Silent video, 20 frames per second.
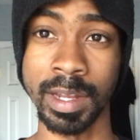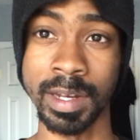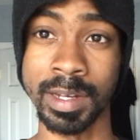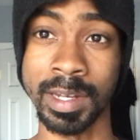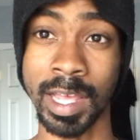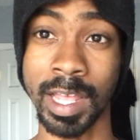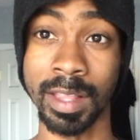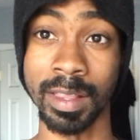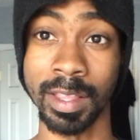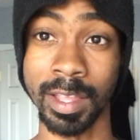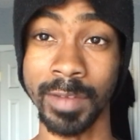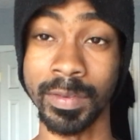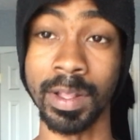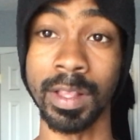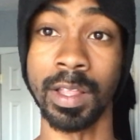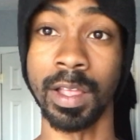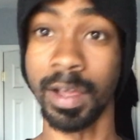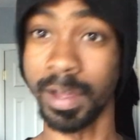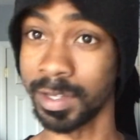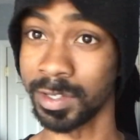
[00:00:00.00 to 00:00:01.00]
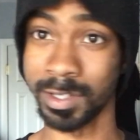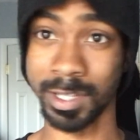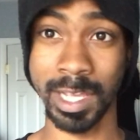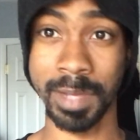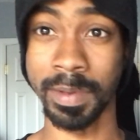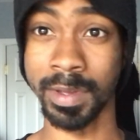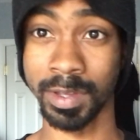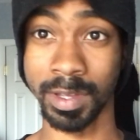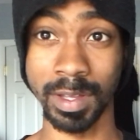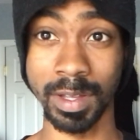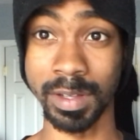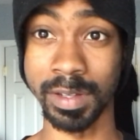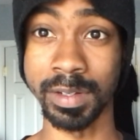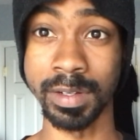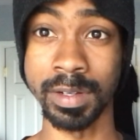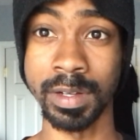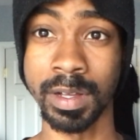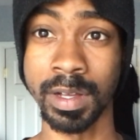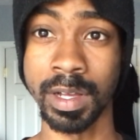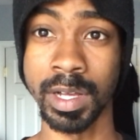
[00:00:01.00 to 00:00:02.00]
that lived a long time
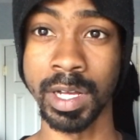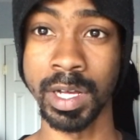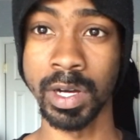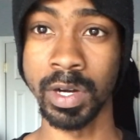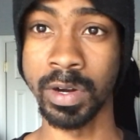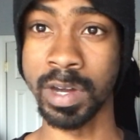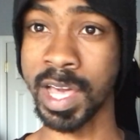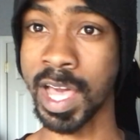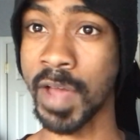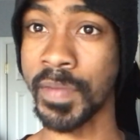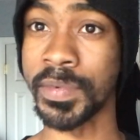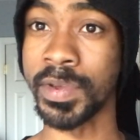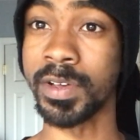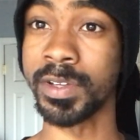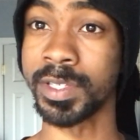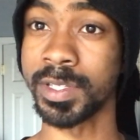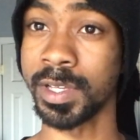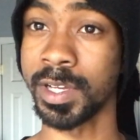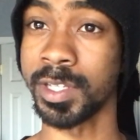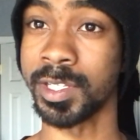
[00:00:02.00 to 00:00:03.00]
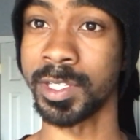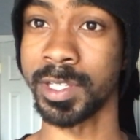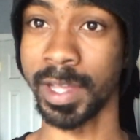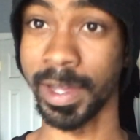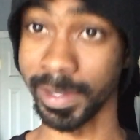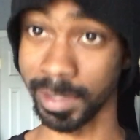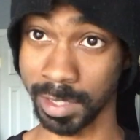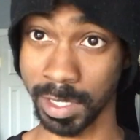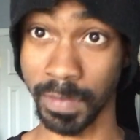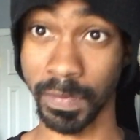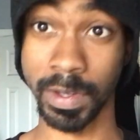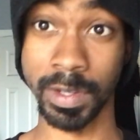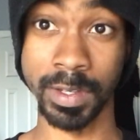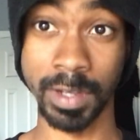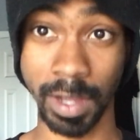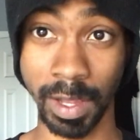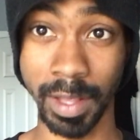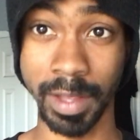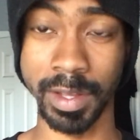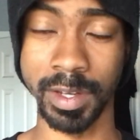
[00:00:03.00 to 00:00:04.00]
ago who have no such scientific
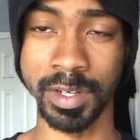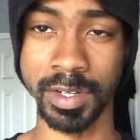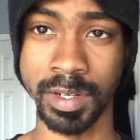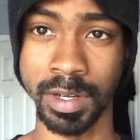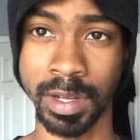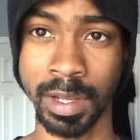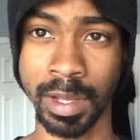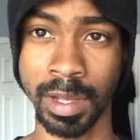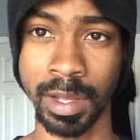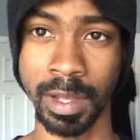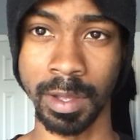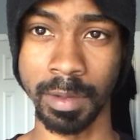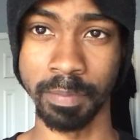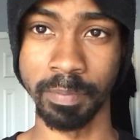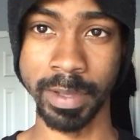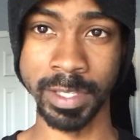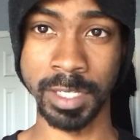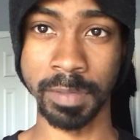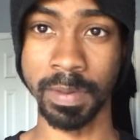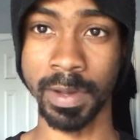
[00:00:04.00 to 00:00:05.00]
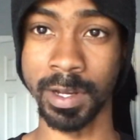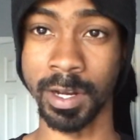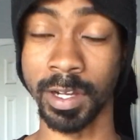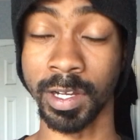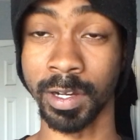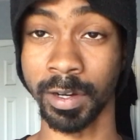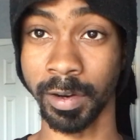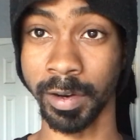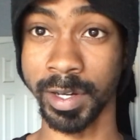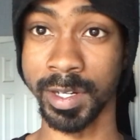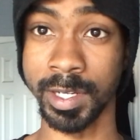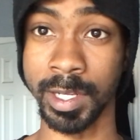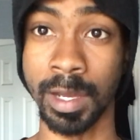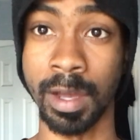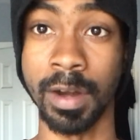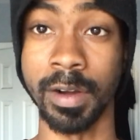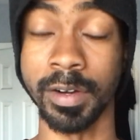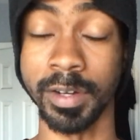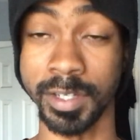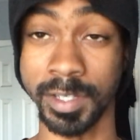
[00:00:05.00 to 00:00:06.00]
knowledge based upon our current day
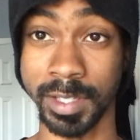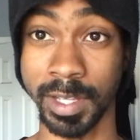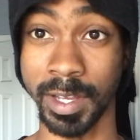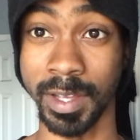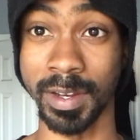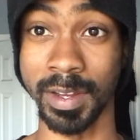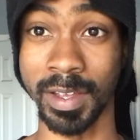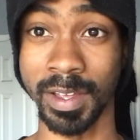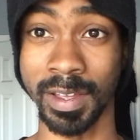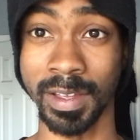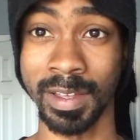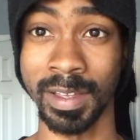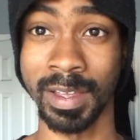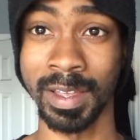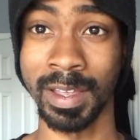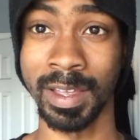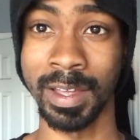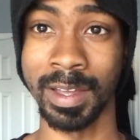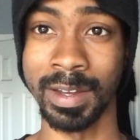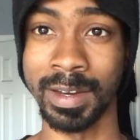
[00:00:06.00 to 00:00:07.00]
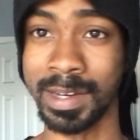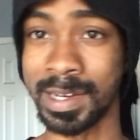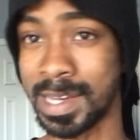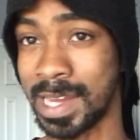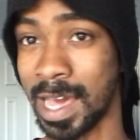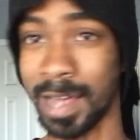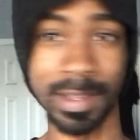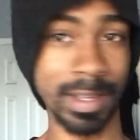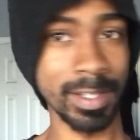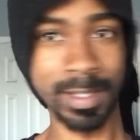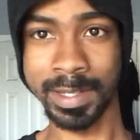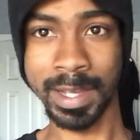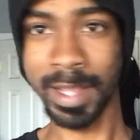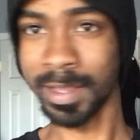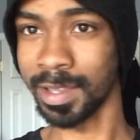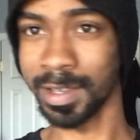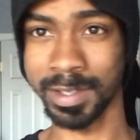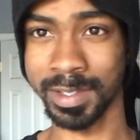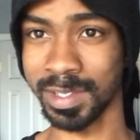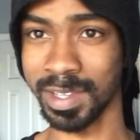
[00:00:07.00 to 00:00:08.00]
understanding. Now, that's
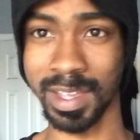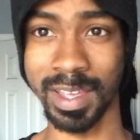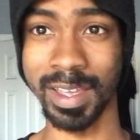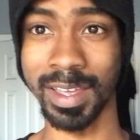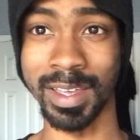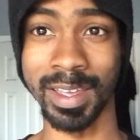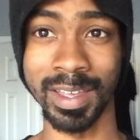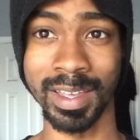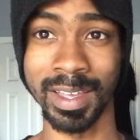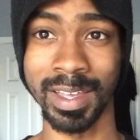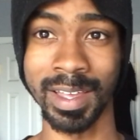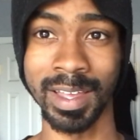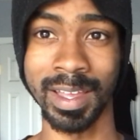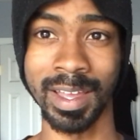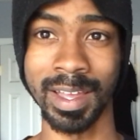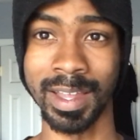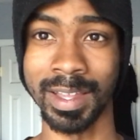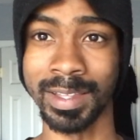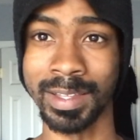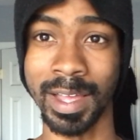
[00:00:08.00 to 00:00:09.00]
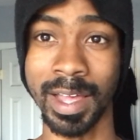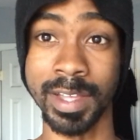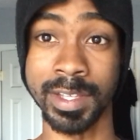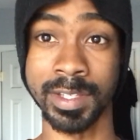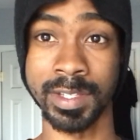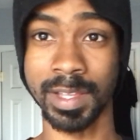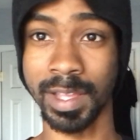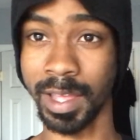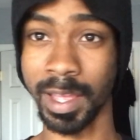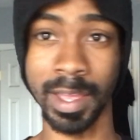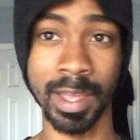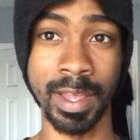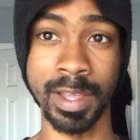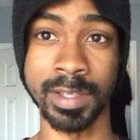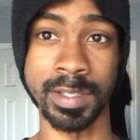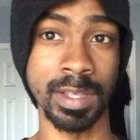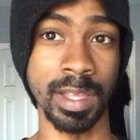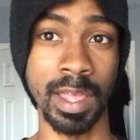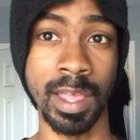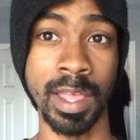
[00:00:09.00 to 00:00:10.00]
not to say that
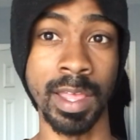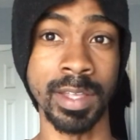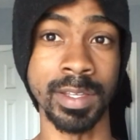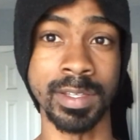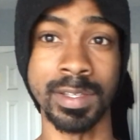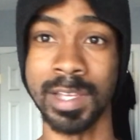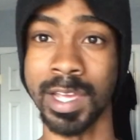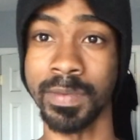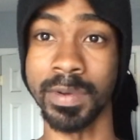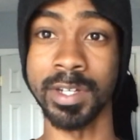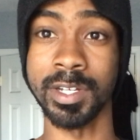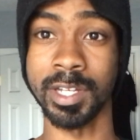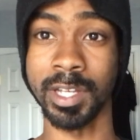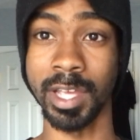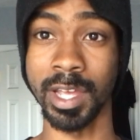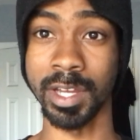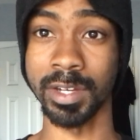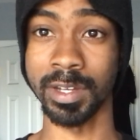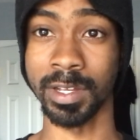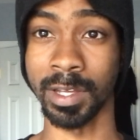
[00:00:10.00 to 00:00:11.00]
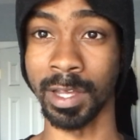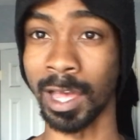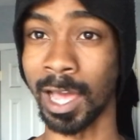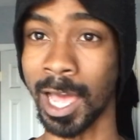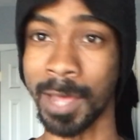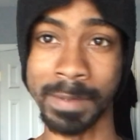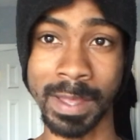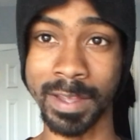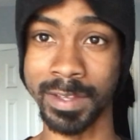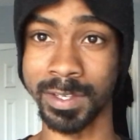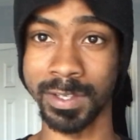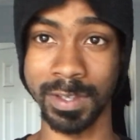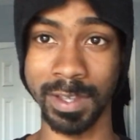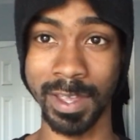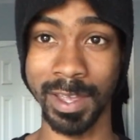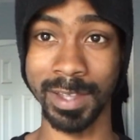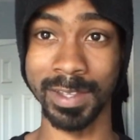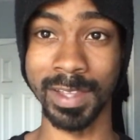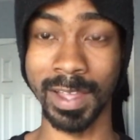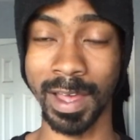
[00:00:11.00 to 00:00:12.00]
science is never changing. I'm not
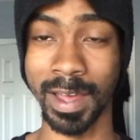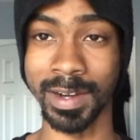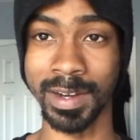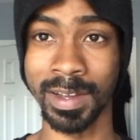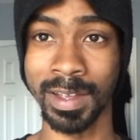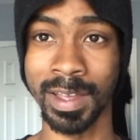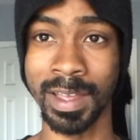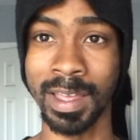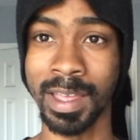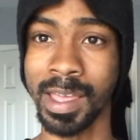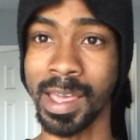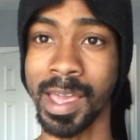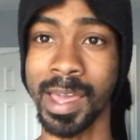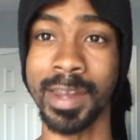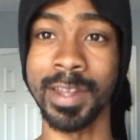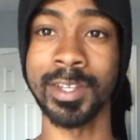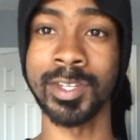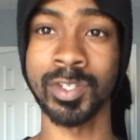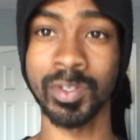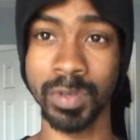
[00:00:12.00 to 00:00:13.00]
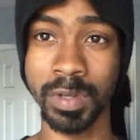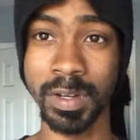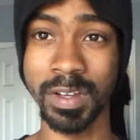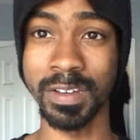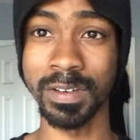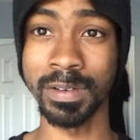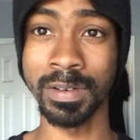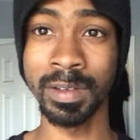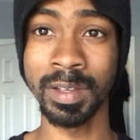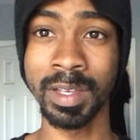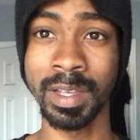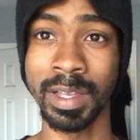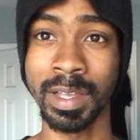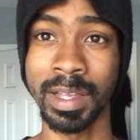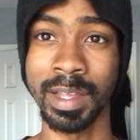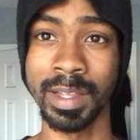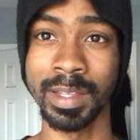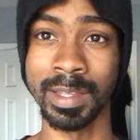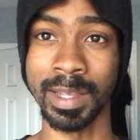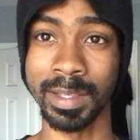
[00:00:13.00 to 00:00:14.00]
saying that. It is true
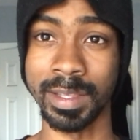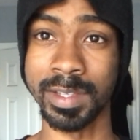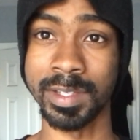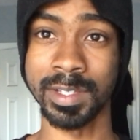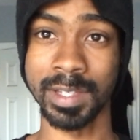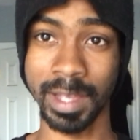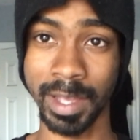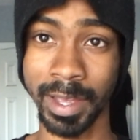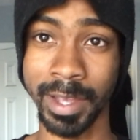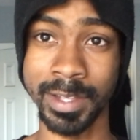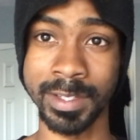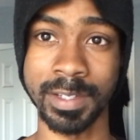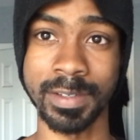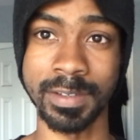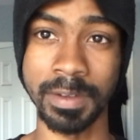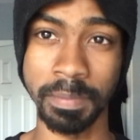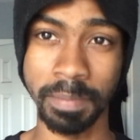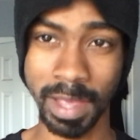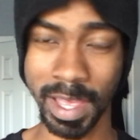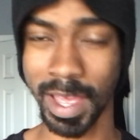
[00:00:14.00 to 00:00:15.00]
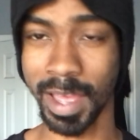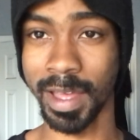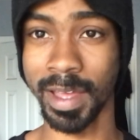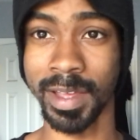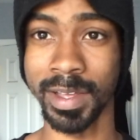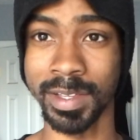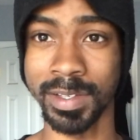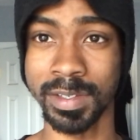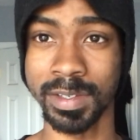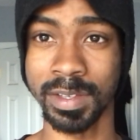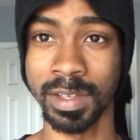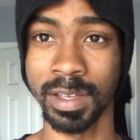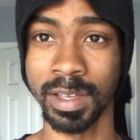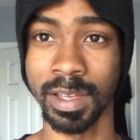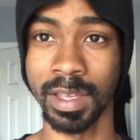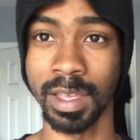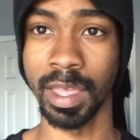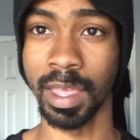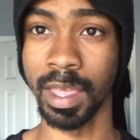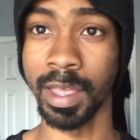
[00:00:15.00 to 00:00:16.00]
that the science in the past
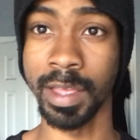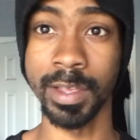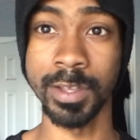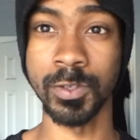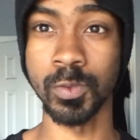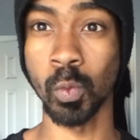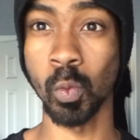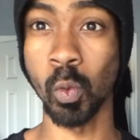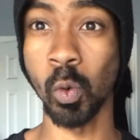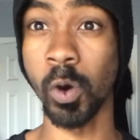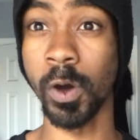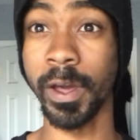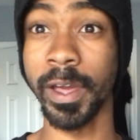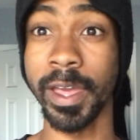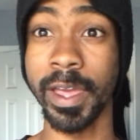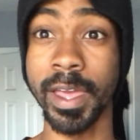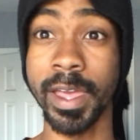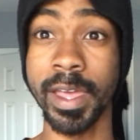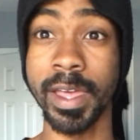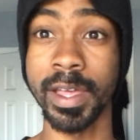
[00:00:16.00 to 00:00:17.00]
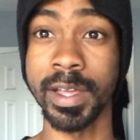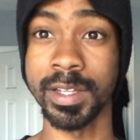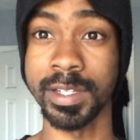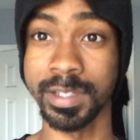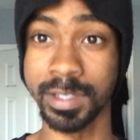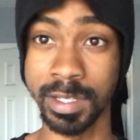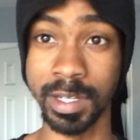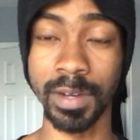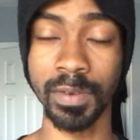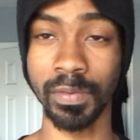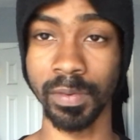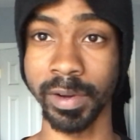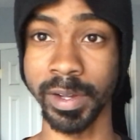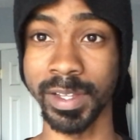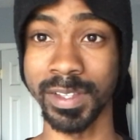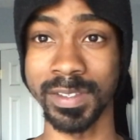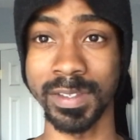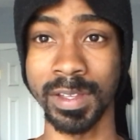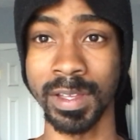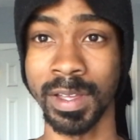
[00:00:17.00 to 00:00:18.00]
is way
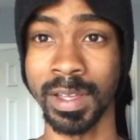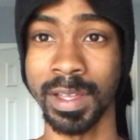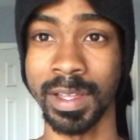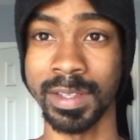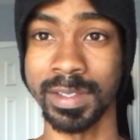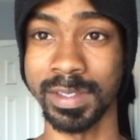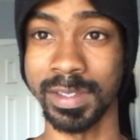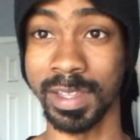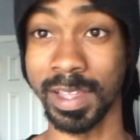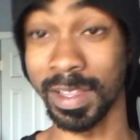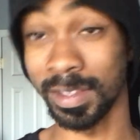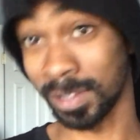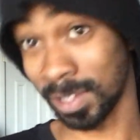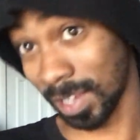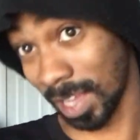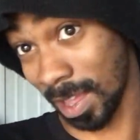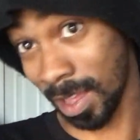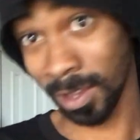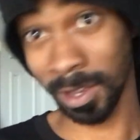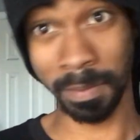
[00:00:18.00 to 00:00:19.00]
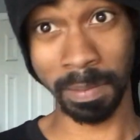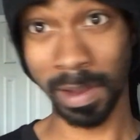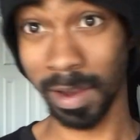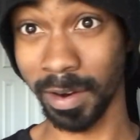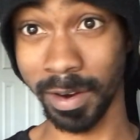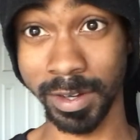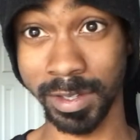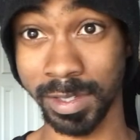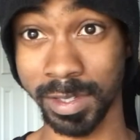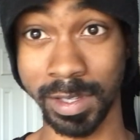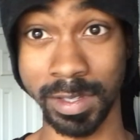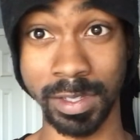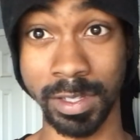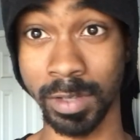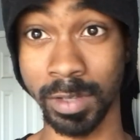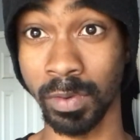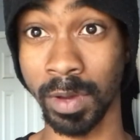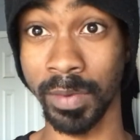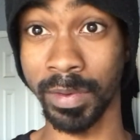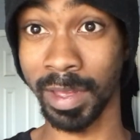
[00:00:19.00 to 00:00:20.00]
different in comparison to
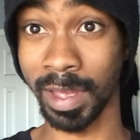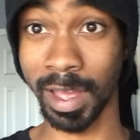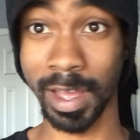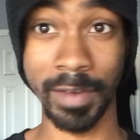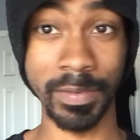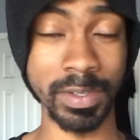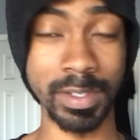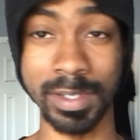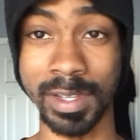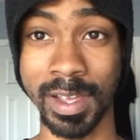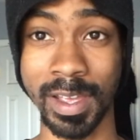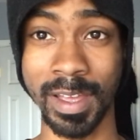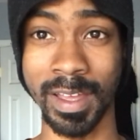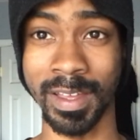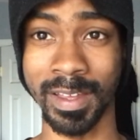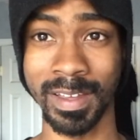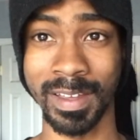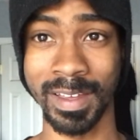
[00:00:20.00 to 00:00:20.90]
what we have today.